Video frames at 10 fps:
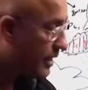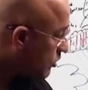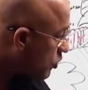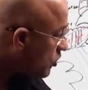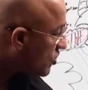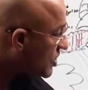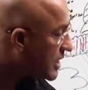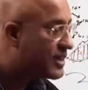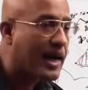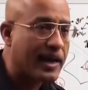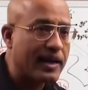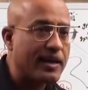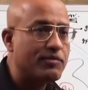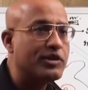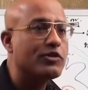So such
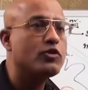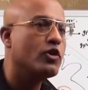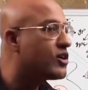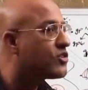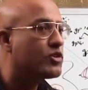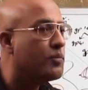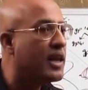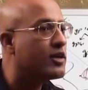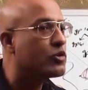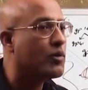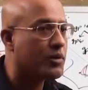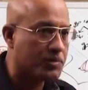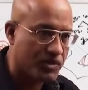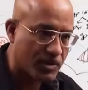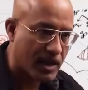RNA which is not similar to our
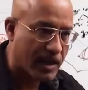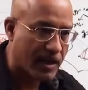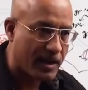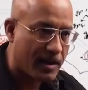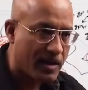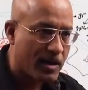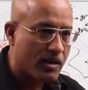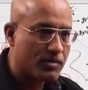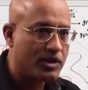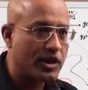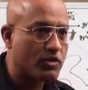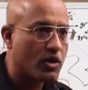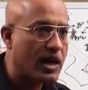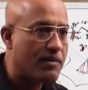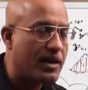messenger RNA it does not
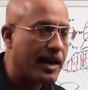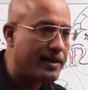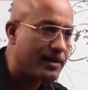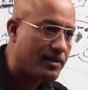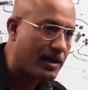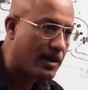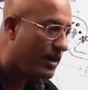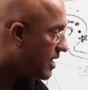have a head and tail